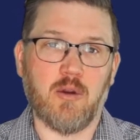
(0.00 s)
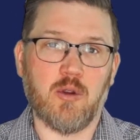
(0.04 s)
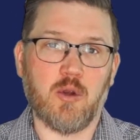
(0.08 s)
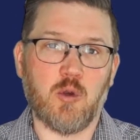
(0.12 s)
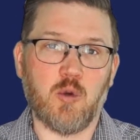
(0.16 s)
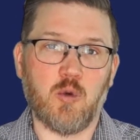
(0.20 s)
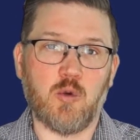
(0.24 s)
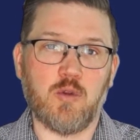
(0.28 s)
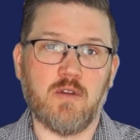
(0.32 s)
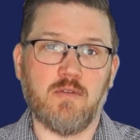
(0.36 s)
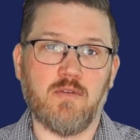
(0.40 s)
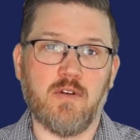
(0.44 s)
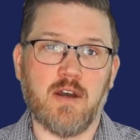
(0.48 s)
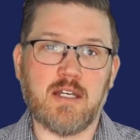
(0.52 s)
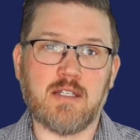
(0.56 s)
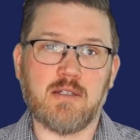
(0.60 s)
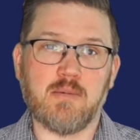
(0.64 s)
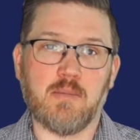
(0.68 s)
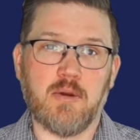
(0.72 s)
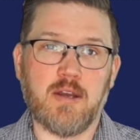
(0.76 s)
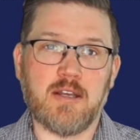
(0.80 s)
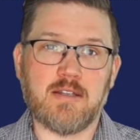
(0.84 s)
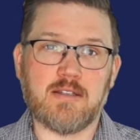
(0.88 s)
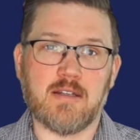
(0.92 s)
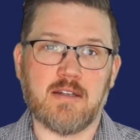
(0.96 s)
who the vice
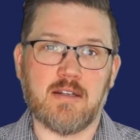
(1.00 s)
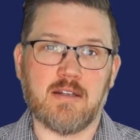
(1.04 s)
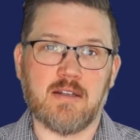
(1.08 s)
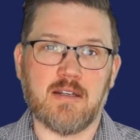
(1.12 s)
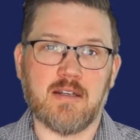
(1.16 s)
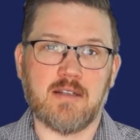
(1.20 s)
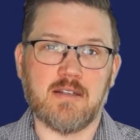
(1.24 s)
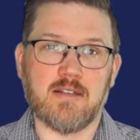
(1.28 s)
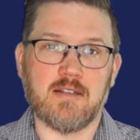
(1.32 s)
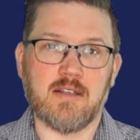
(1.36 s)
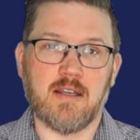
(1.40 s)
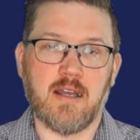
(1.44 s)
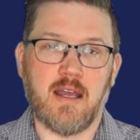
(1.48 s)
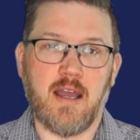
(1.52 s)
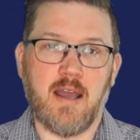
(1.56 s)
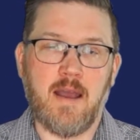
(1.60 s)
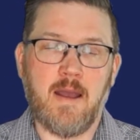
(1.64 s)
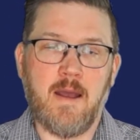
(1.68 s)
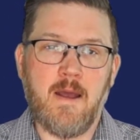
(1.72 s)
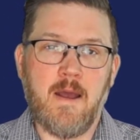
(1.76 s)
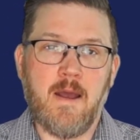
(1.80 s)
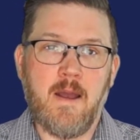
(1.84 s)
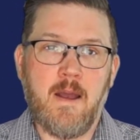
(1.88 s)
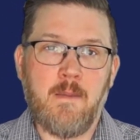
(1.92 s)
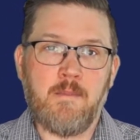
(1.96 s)
president is.
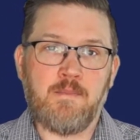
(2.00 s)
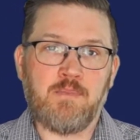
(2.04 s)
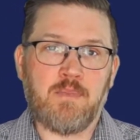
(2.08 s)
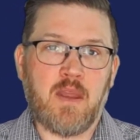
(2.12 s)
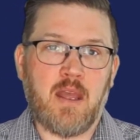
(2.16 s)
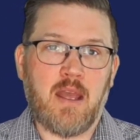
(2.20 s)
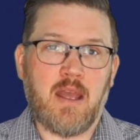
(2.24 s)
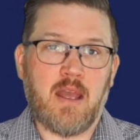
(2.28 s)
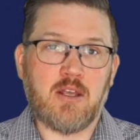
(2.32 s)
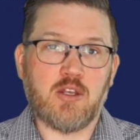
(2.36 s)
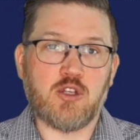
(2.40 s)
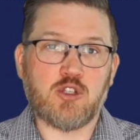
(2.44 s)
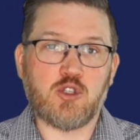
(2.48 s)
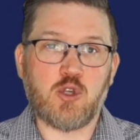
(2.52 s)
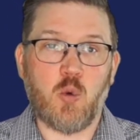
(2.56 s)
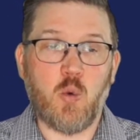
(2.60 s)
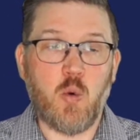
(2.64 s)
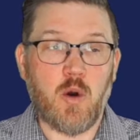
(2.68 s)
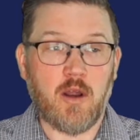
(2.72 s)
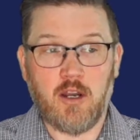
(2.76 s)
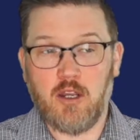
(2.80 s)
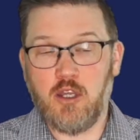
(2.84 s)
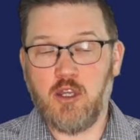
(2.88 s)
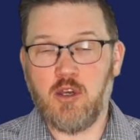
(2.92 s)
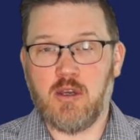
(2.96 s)
So
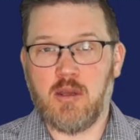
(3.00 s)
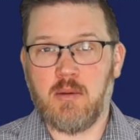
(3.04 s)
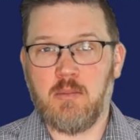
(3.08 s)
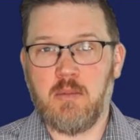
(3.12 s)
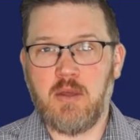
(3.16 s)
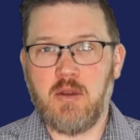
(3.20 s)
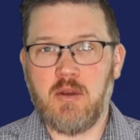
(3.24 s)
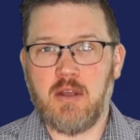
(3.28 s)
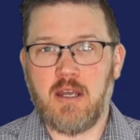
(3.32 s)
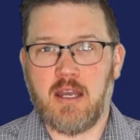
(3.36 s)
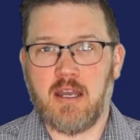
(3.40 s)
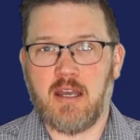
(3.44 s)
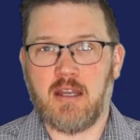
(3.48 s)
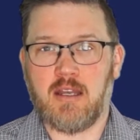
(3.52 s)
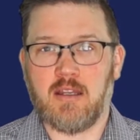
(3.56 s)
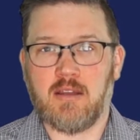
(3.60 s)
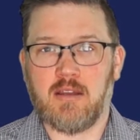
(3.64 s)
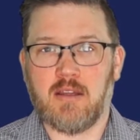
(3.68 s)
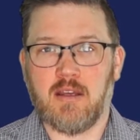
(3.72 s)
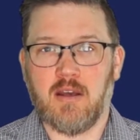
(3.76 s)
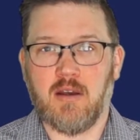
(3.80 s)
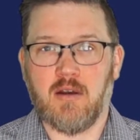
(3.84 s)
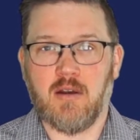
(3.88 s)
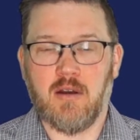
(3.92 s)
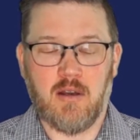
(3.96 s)
what are you communicating
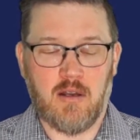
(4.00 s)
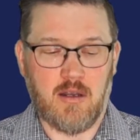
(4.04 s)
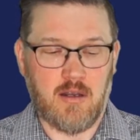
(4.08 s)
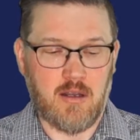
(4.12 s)
there?